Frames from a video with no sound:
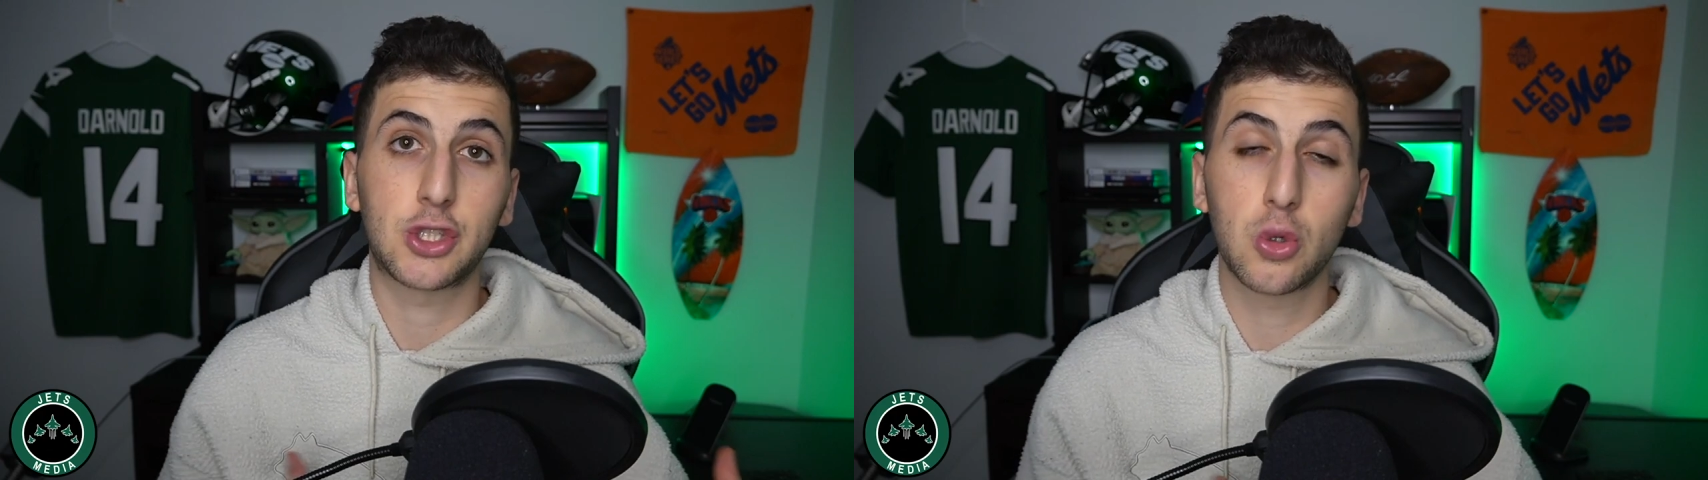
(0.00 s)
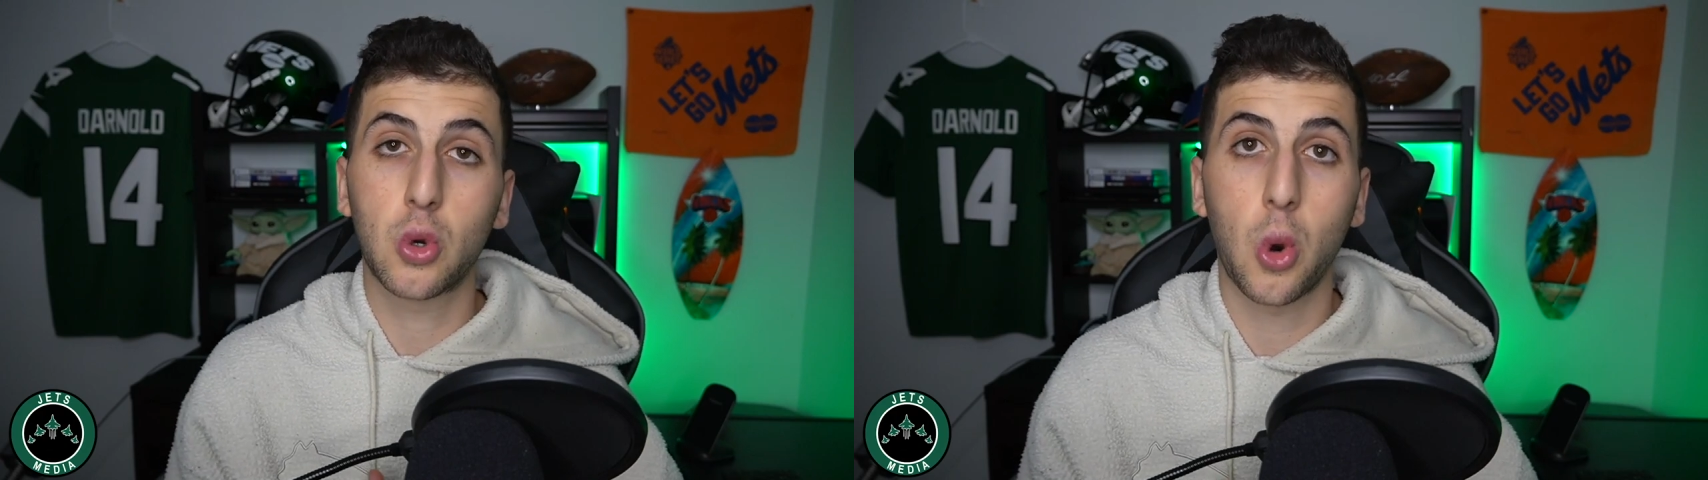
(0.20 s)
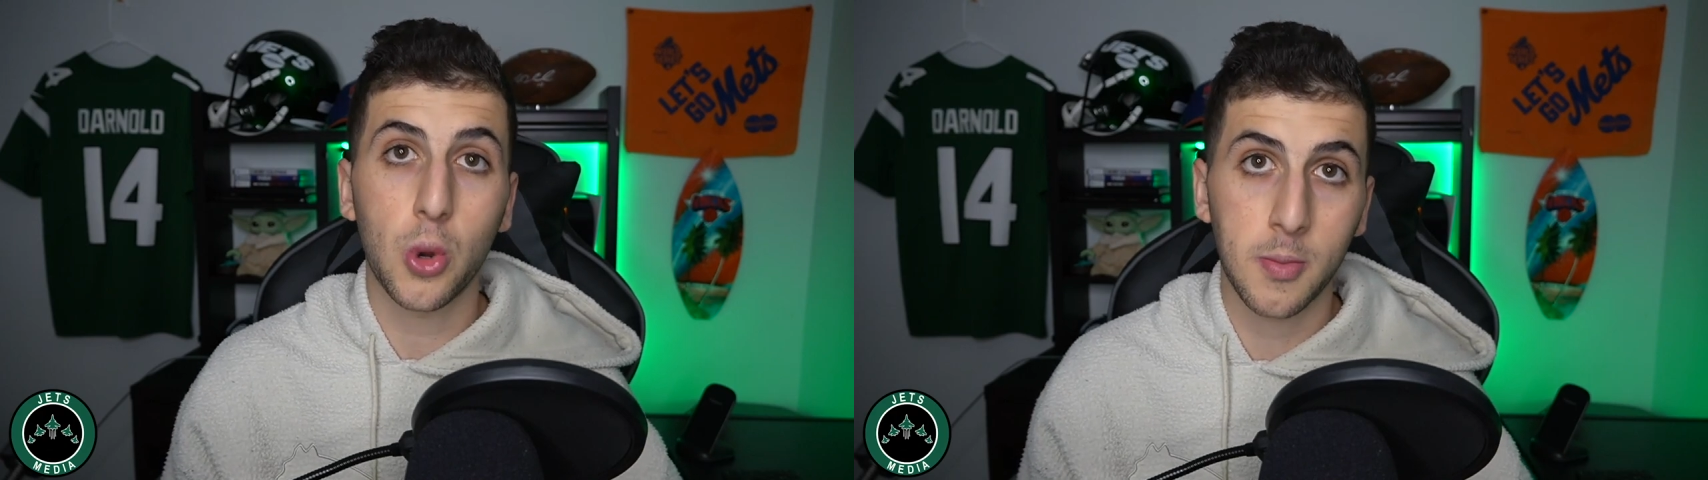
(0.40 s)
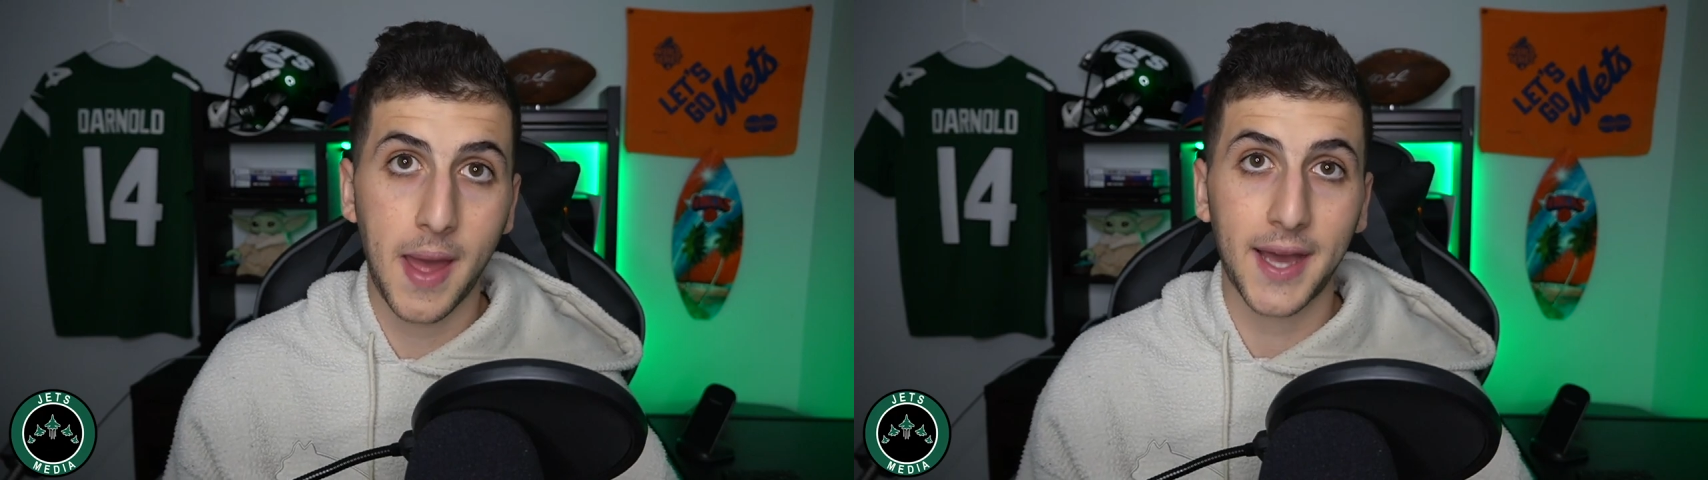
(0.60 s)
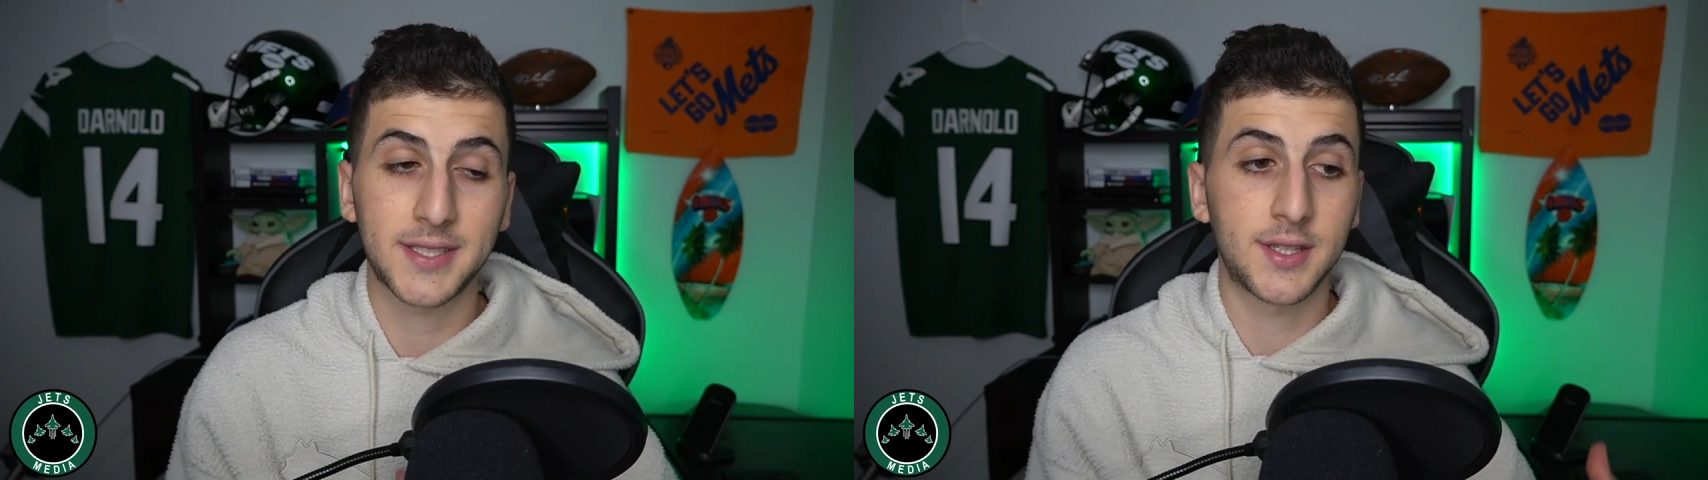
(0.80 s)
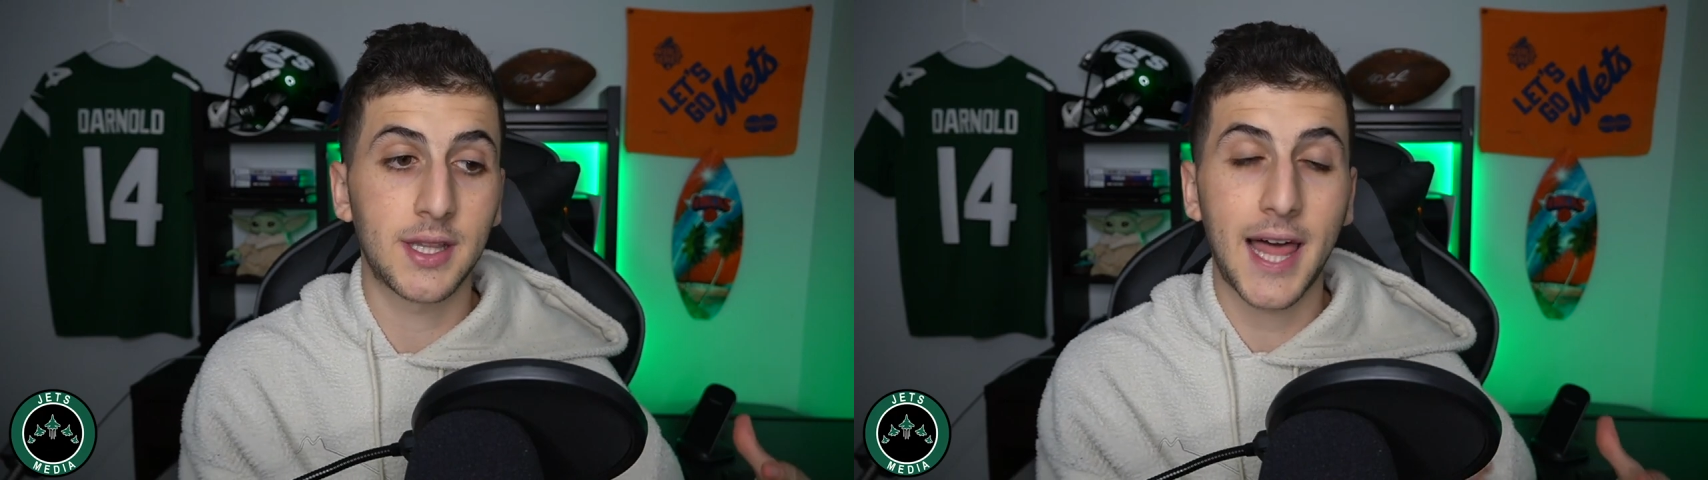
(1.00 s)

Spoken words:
two cornerbacks in the